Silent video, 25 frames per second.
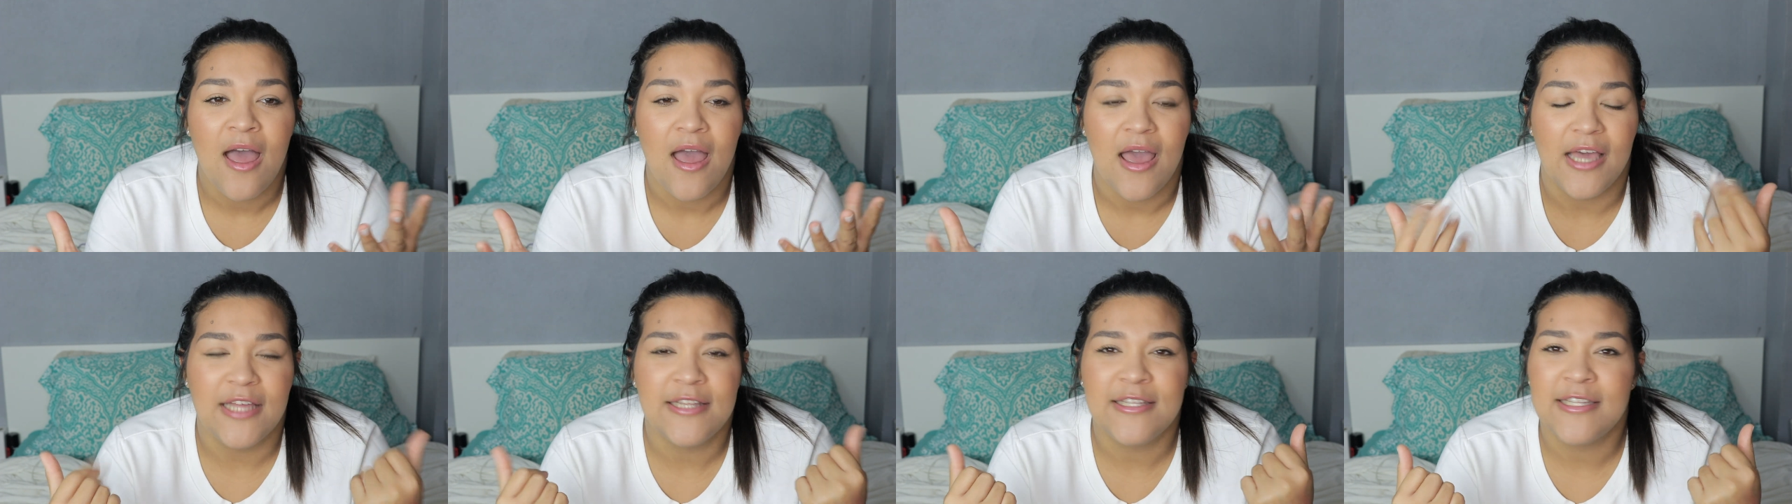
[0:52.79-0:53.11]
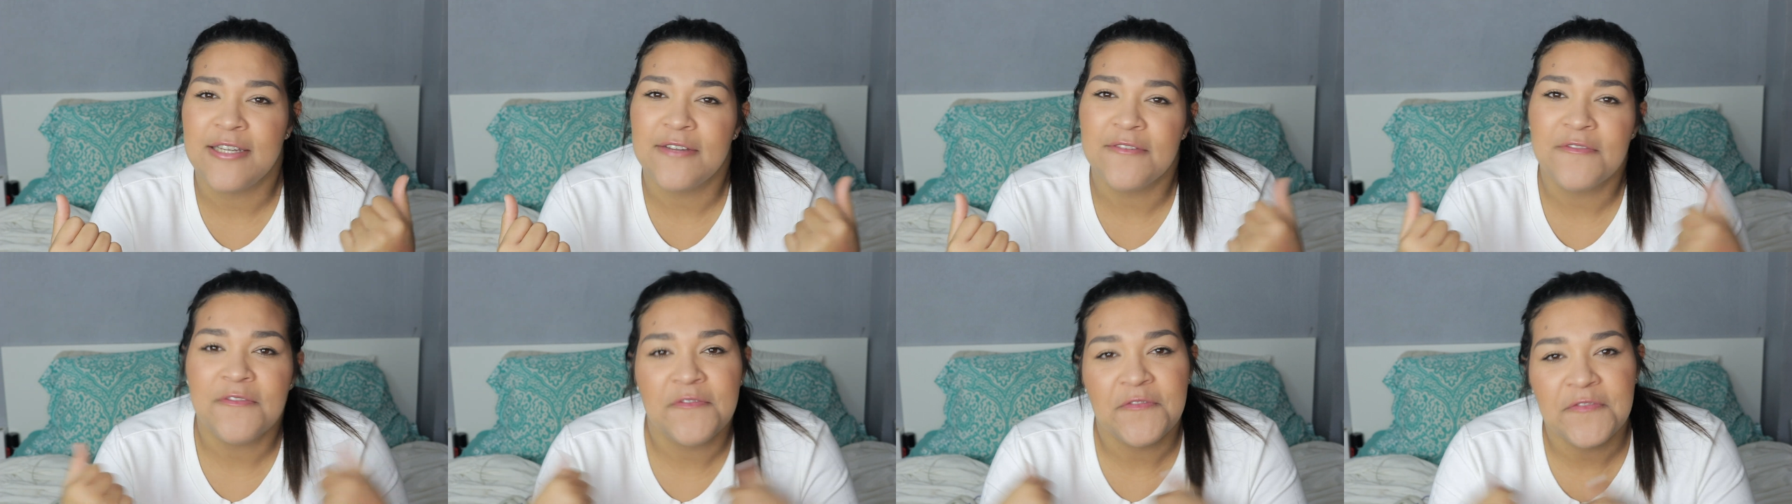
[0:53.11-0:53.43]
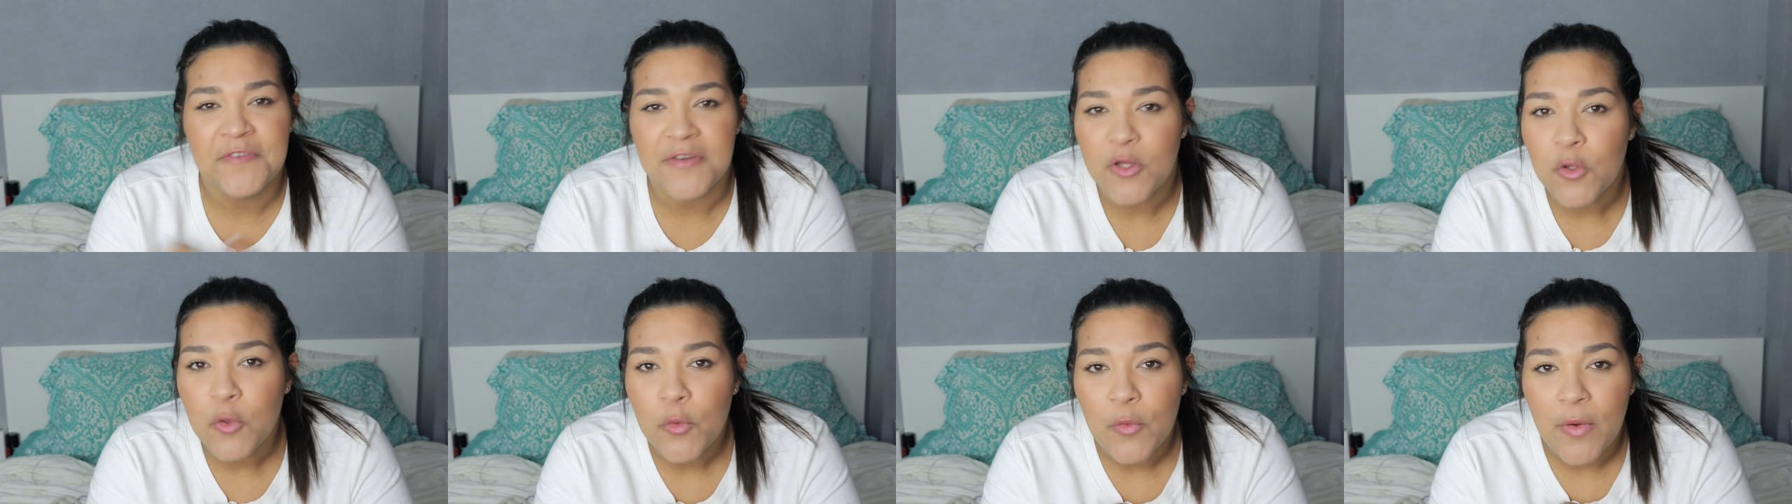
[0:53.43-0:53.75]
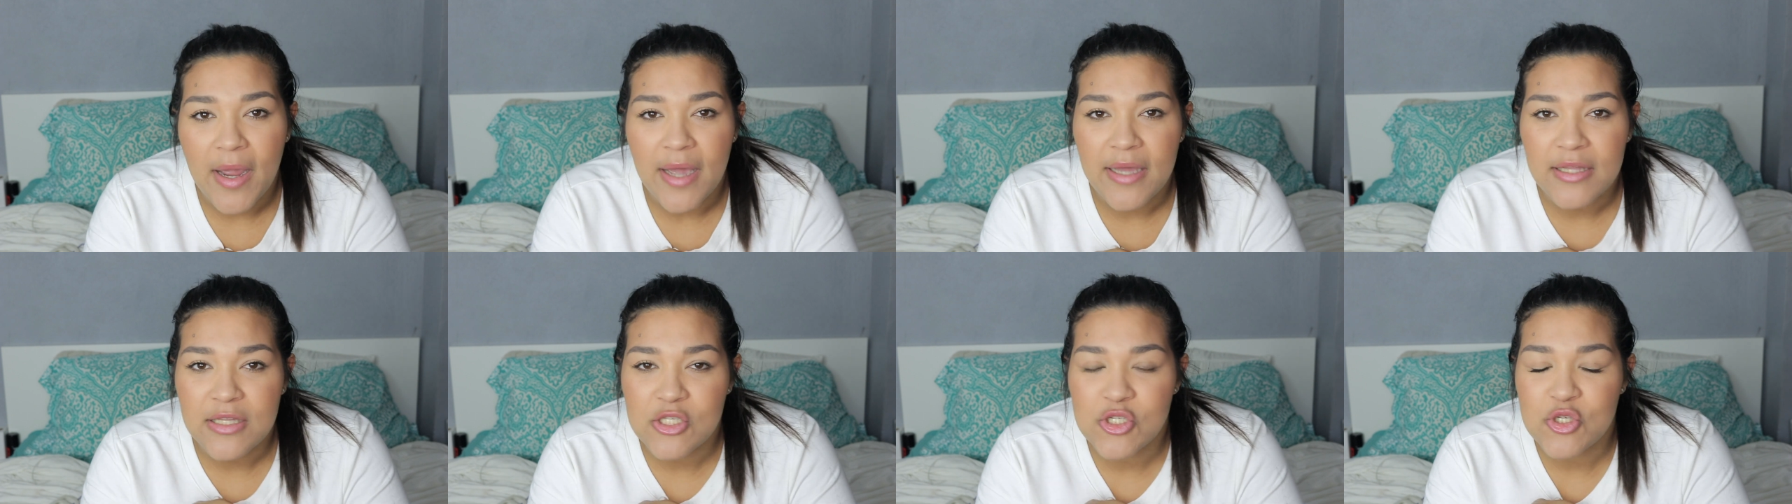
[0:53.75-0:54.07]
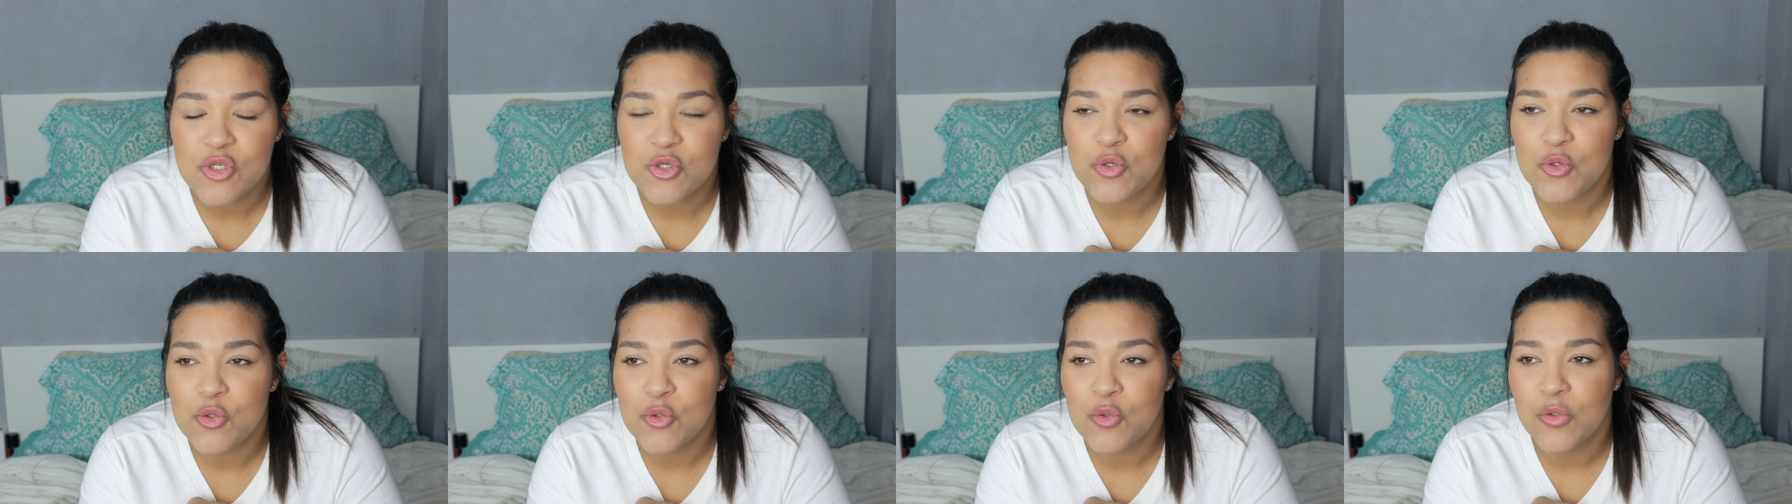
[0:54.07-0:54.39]
it didn't feel right
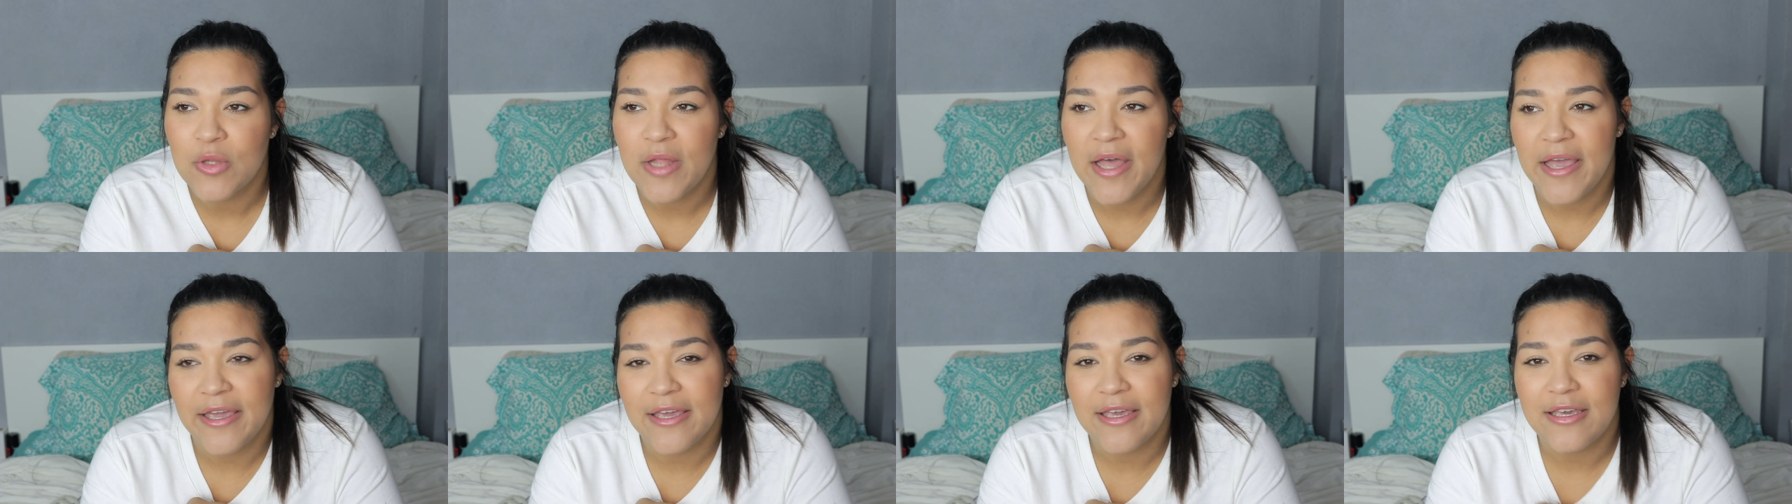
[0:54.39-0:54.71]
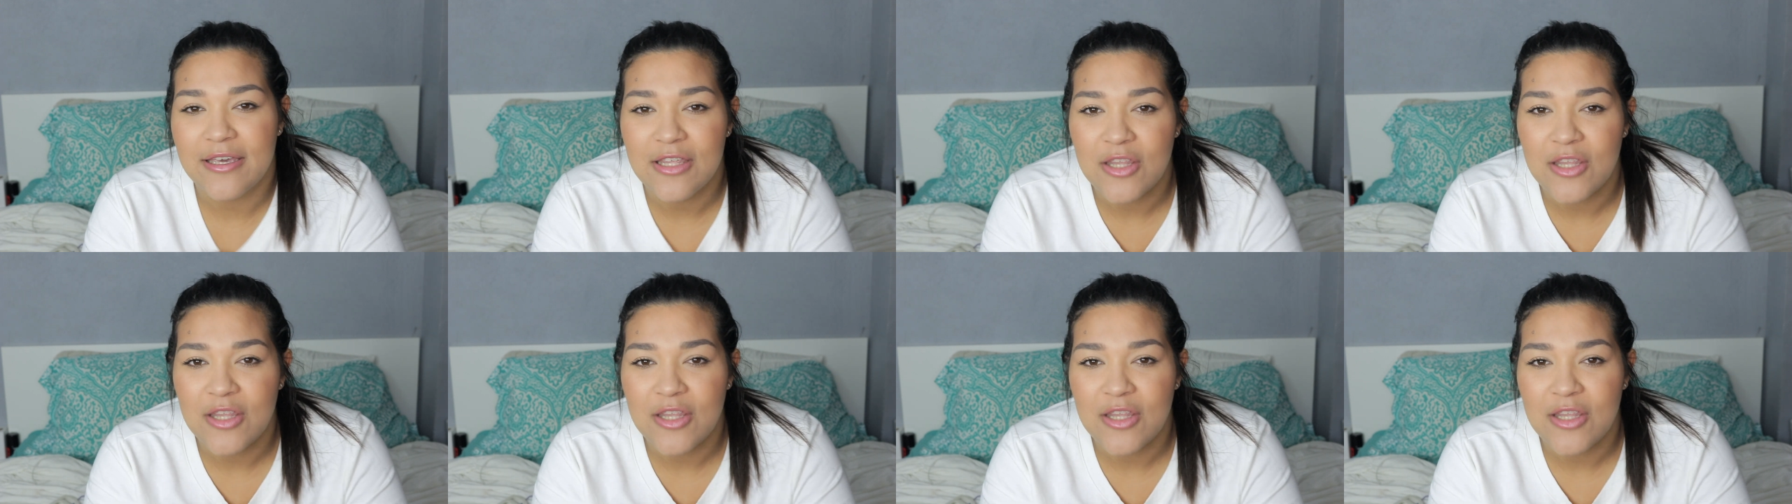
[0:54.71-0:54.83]
to, like,